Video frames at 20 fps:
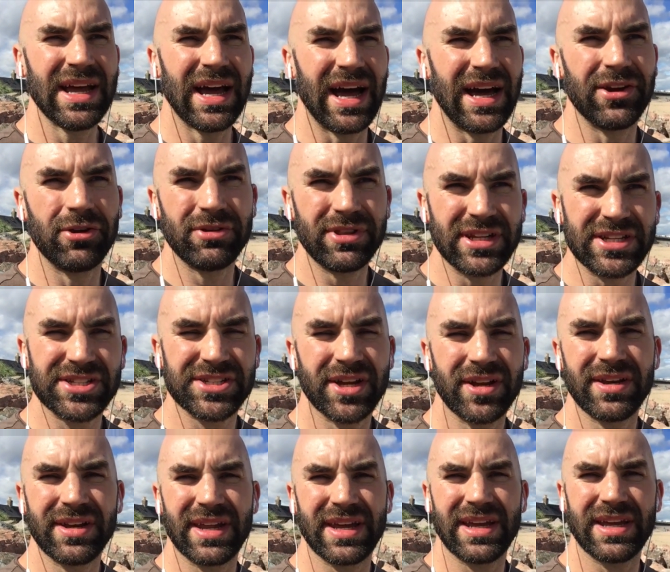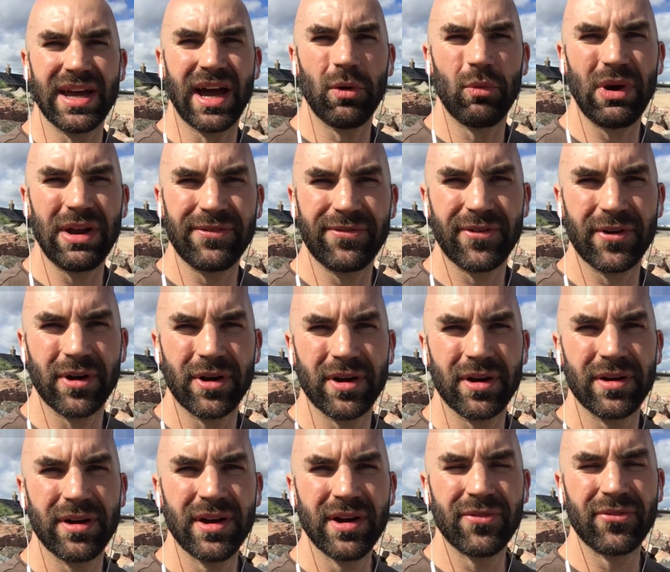And on the Sunday, I went
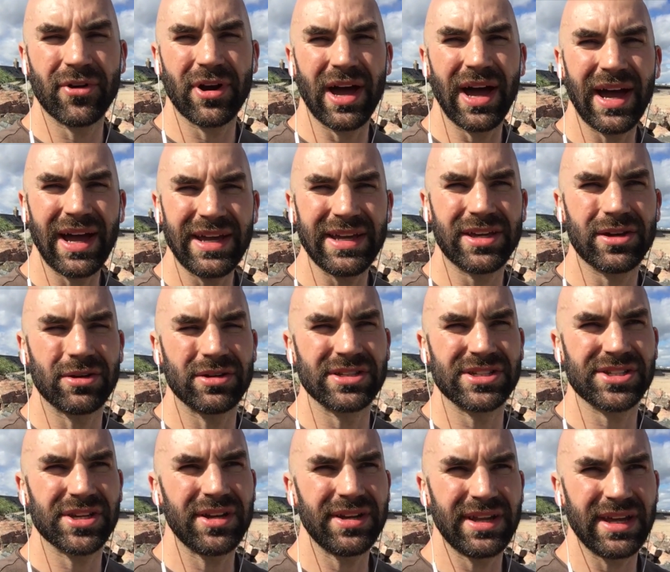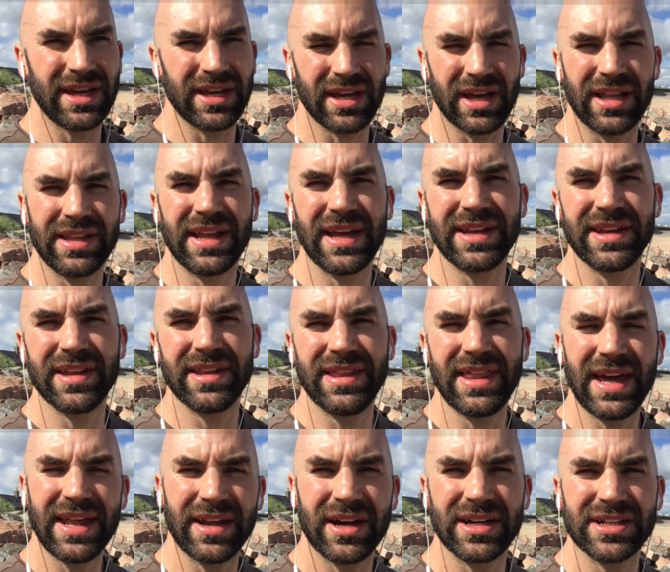for, for a hike on Sunday, and then,
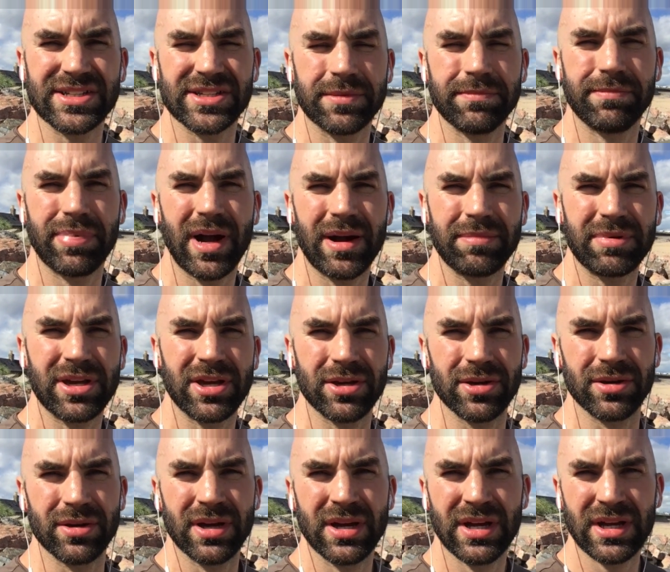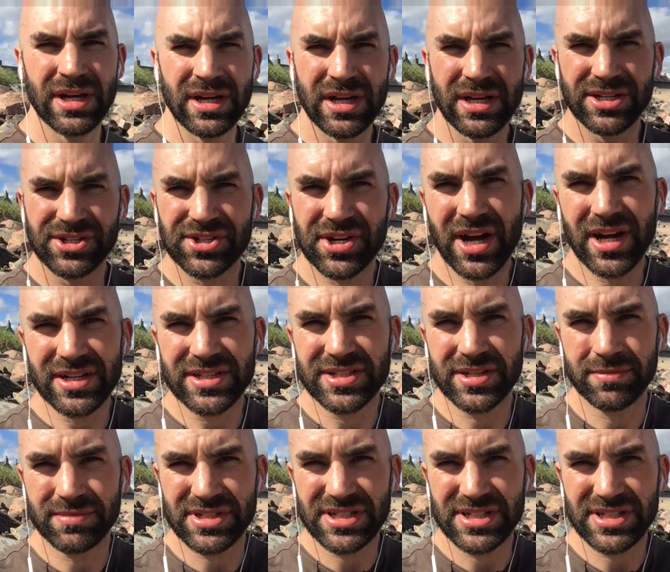then I had some barbecue, tracked some